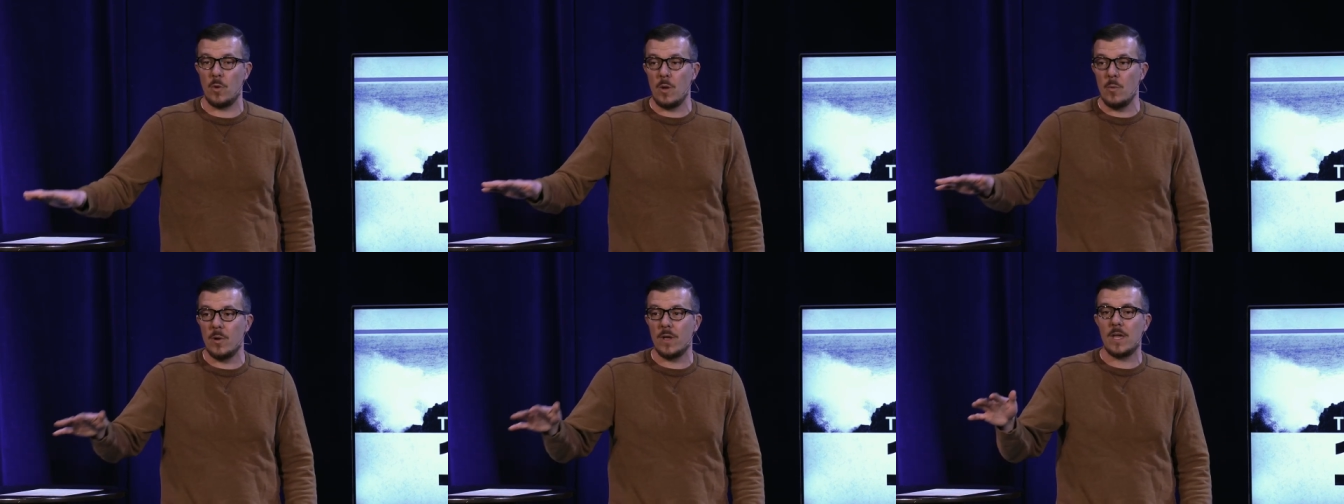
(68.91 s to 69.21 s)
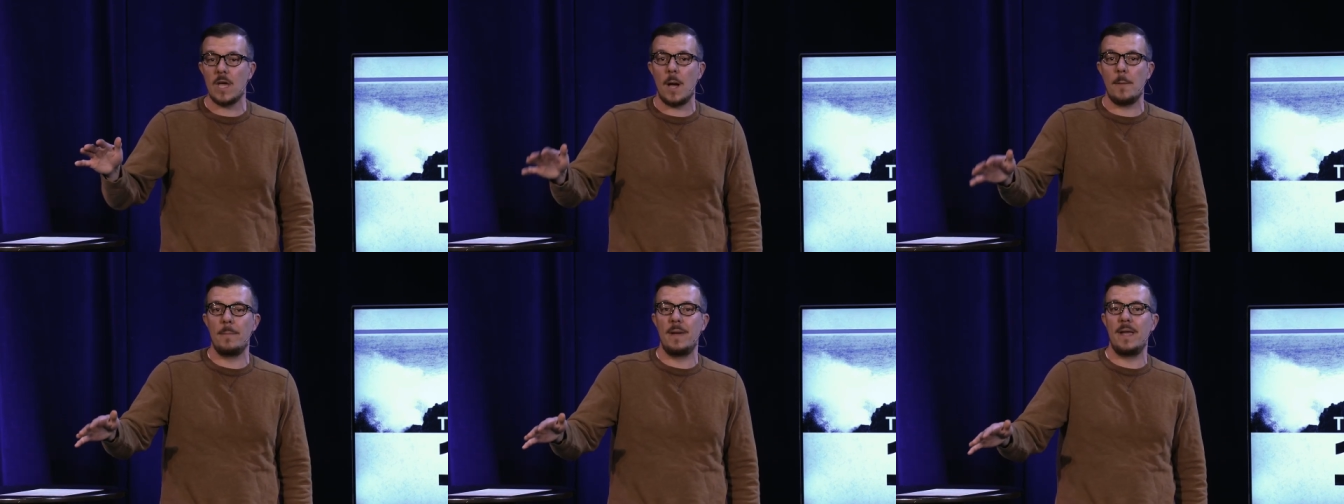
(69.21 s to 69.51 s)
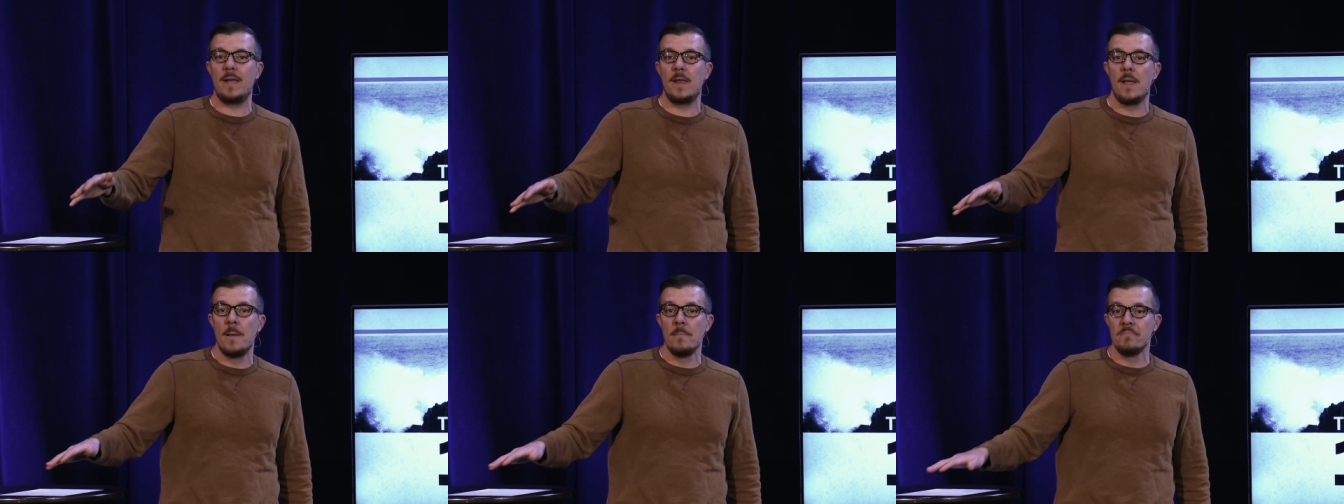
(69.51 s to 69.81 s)
We would come
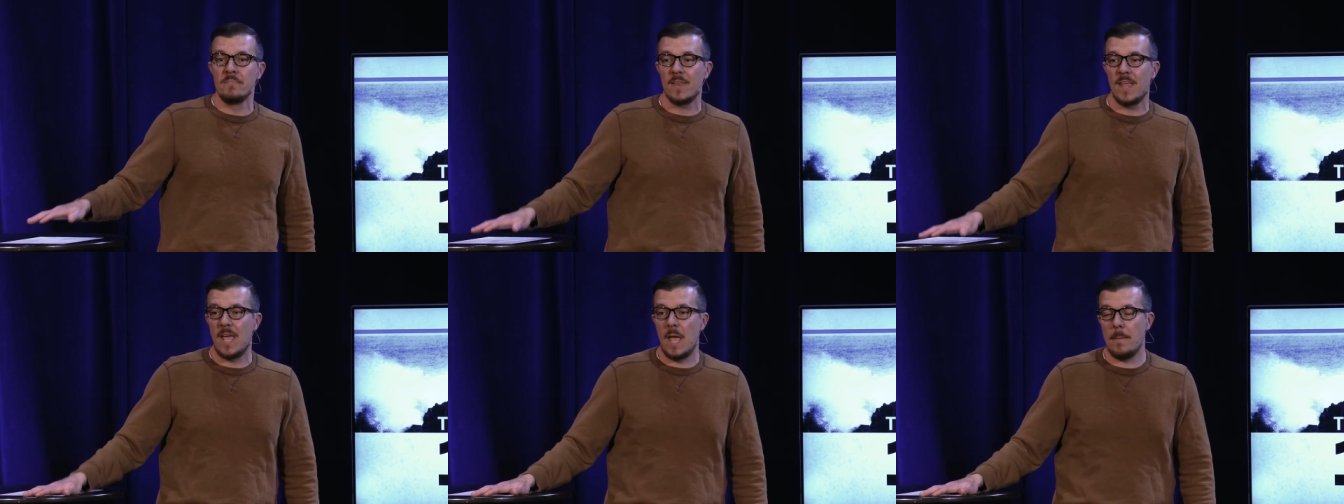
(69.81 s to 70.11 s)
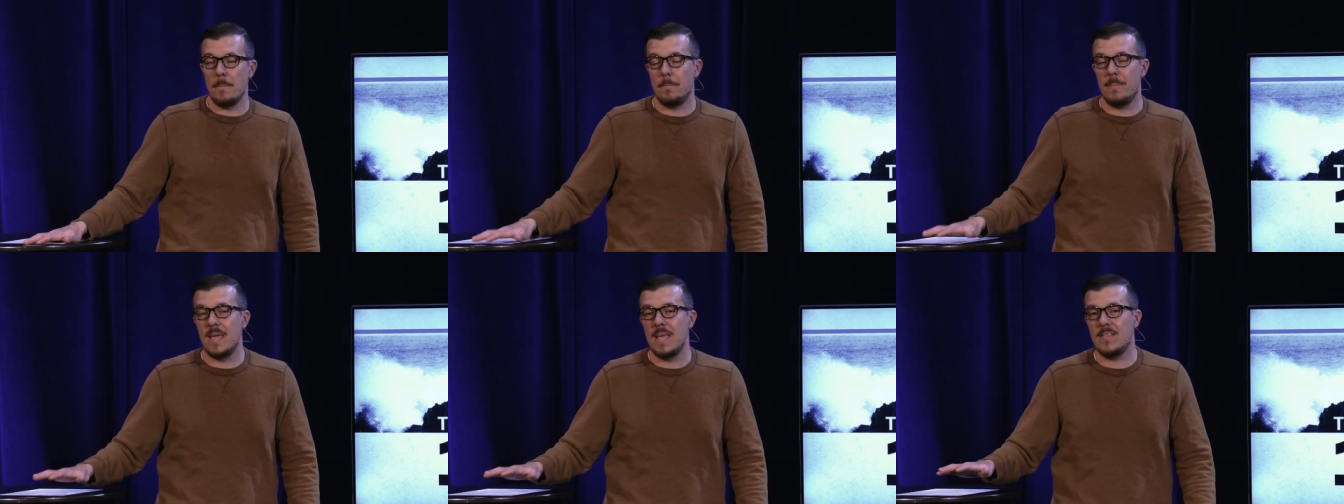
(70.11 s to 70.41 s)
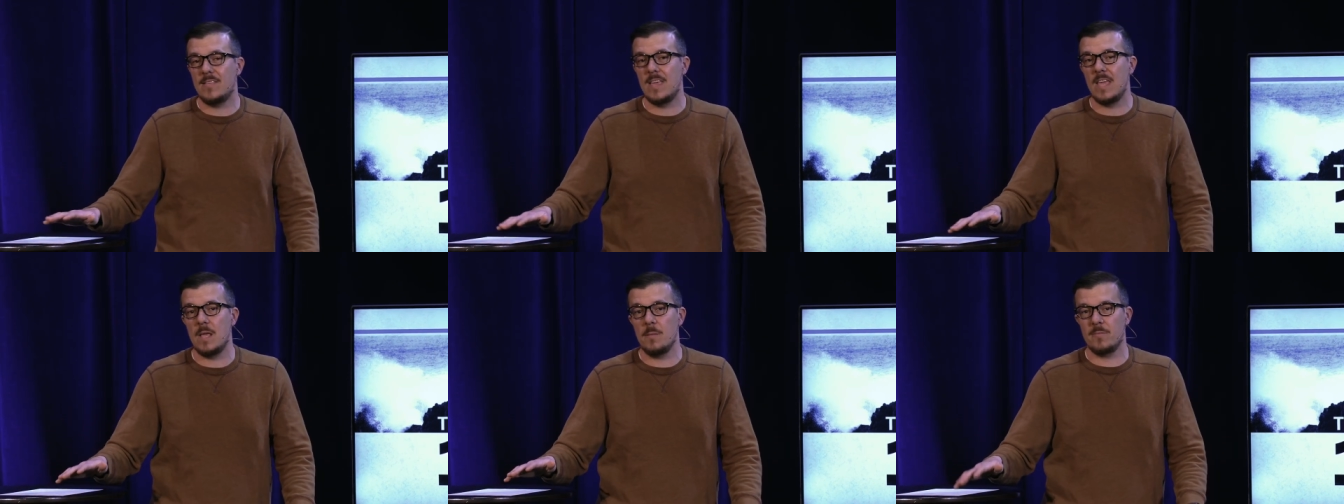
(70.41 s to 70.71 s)
in and
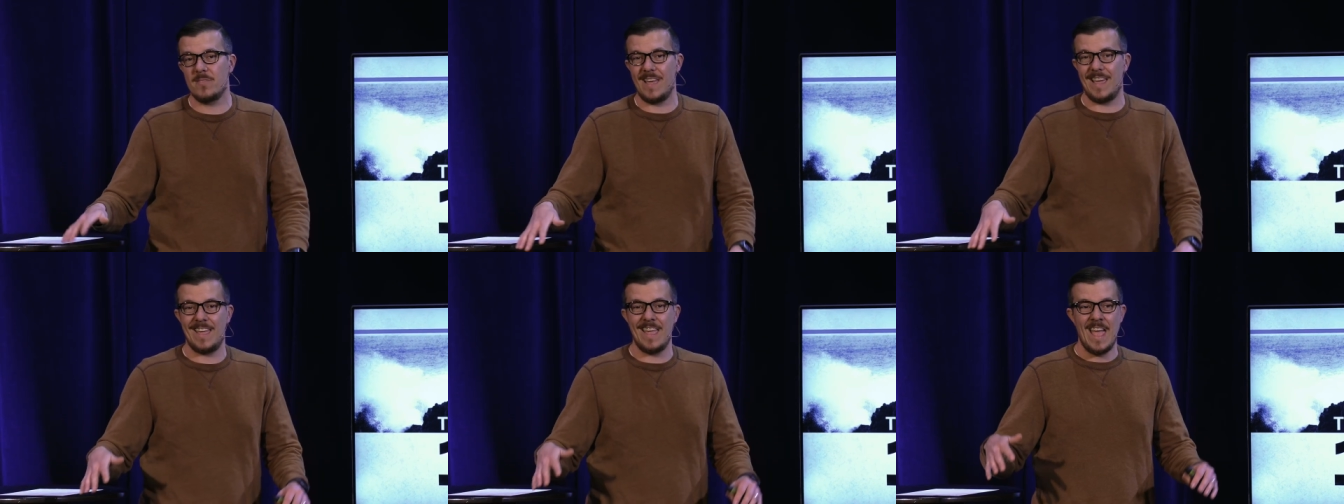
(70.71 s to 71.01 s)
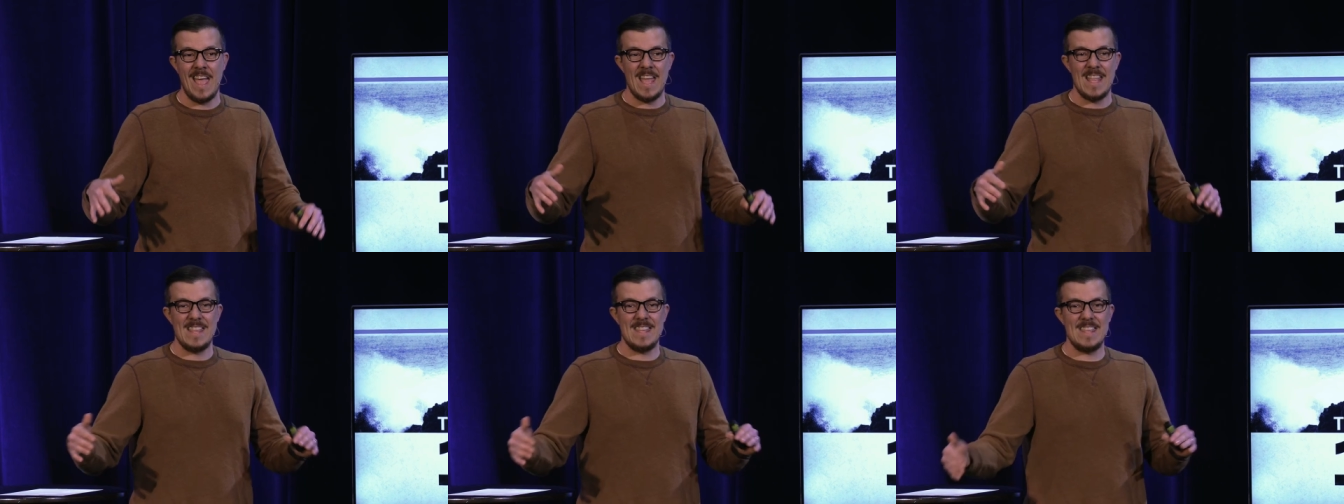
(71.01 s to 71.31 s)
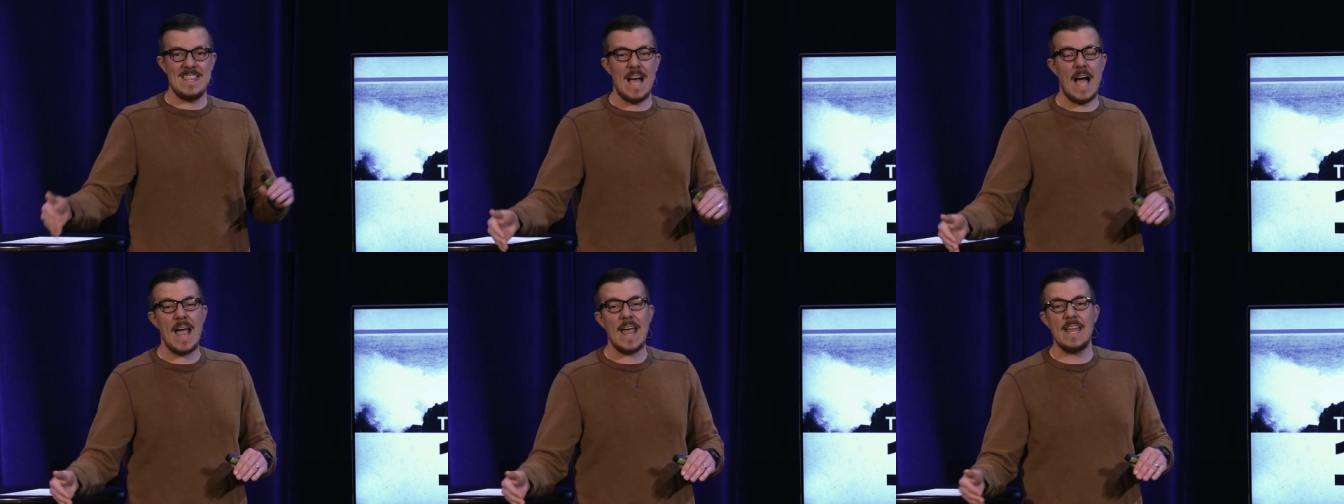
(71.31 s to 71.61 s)
beat teams like
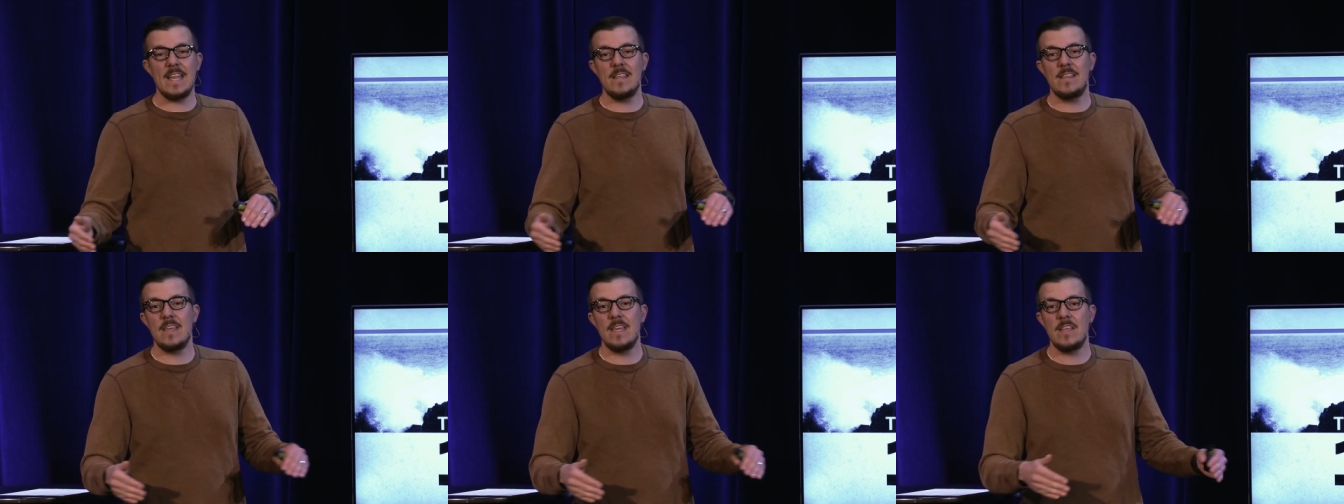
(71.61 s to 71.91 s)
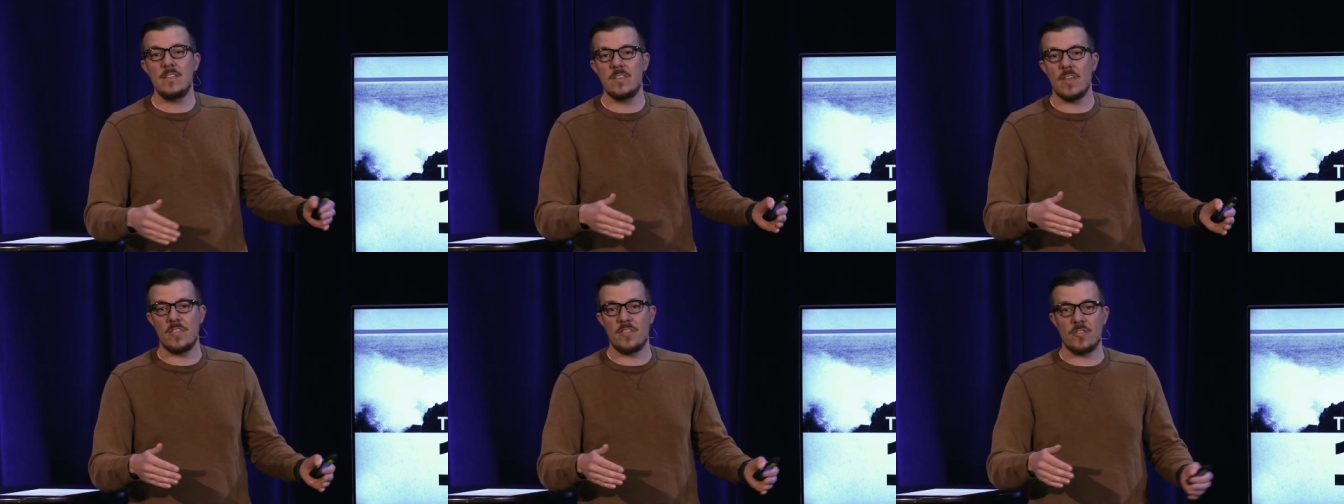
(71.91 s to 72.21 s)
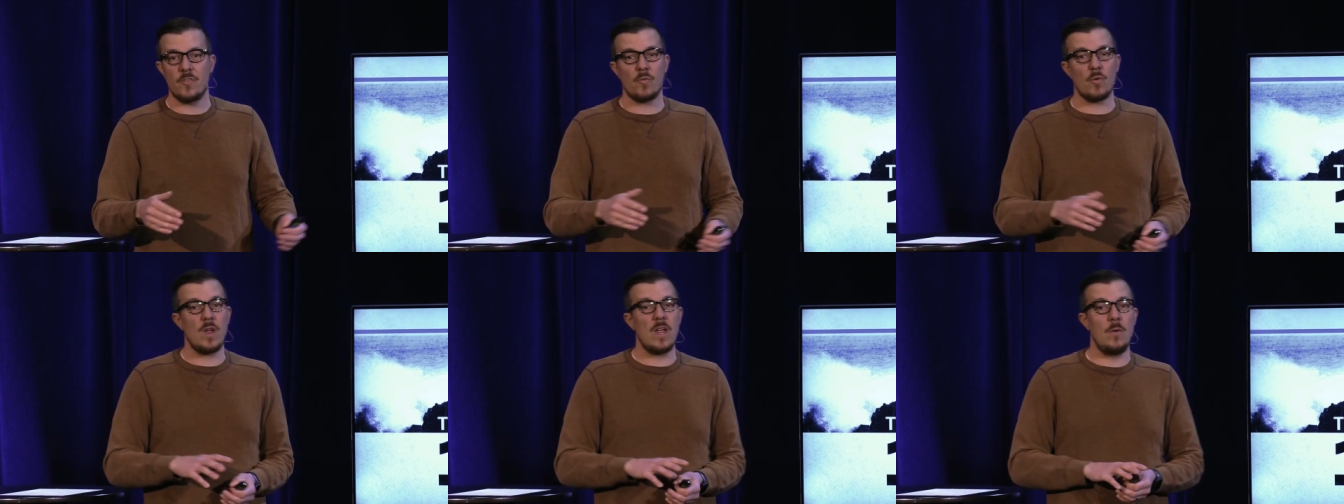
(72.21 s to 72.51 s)
90 to
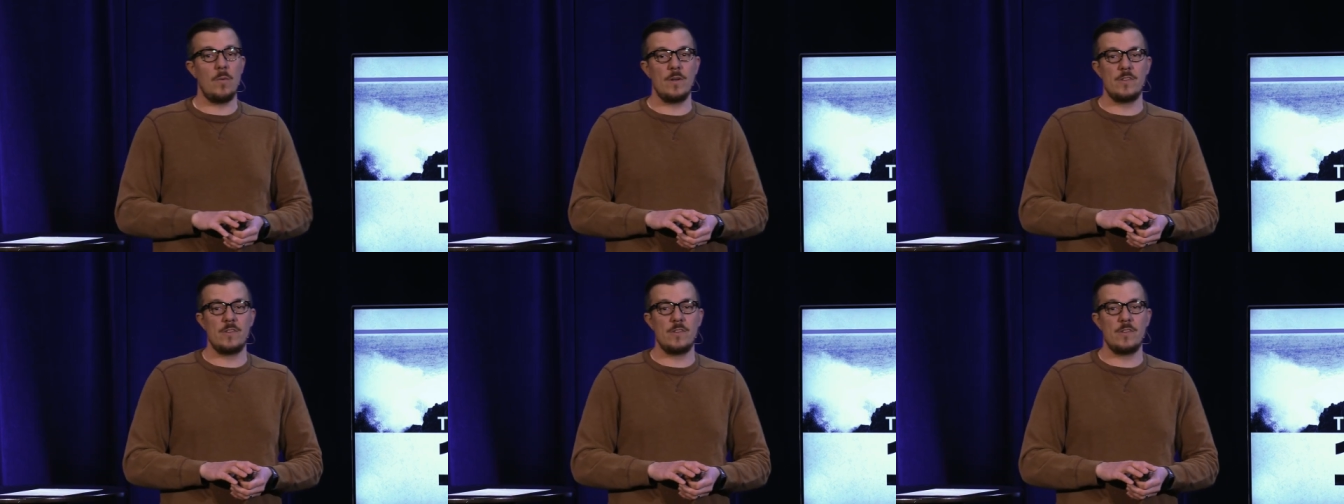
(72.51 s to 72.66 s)
3,